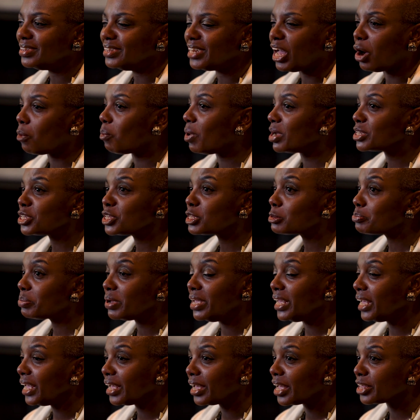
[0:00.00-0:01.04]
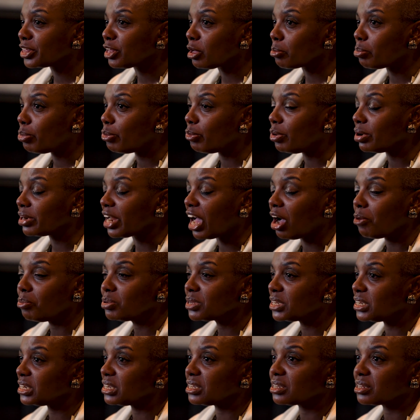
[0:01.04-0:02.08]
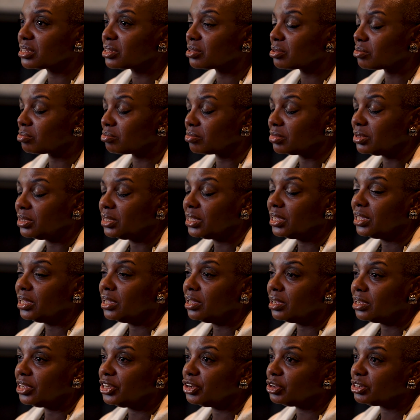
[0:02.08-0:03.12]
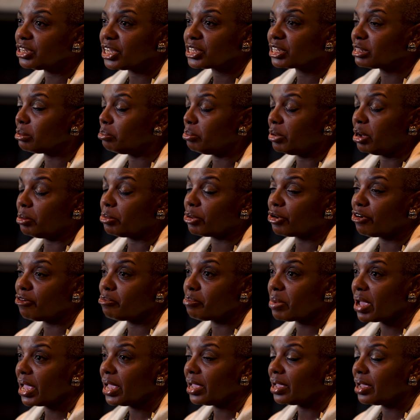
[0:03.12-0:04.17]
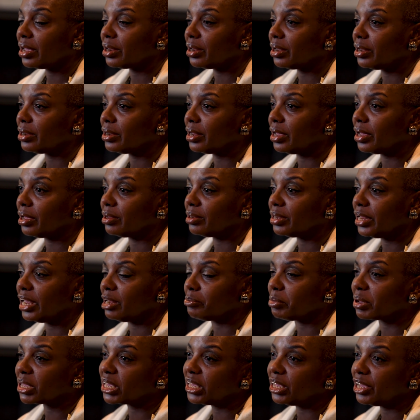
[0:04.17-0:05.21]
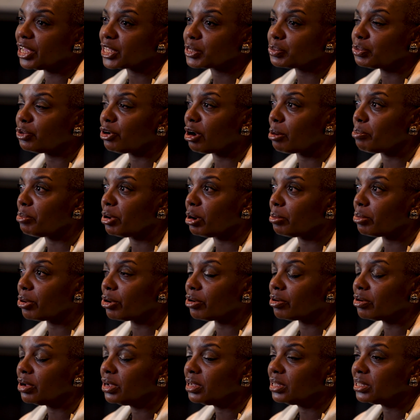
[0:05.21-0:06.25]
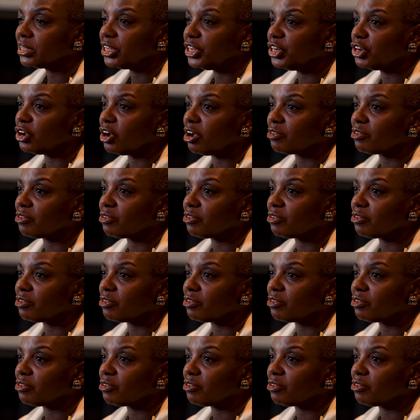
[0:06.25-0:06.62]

I wasn't speaking at that point. I was just, you know, just a member of MADD, and and, and my kids were a member, you know,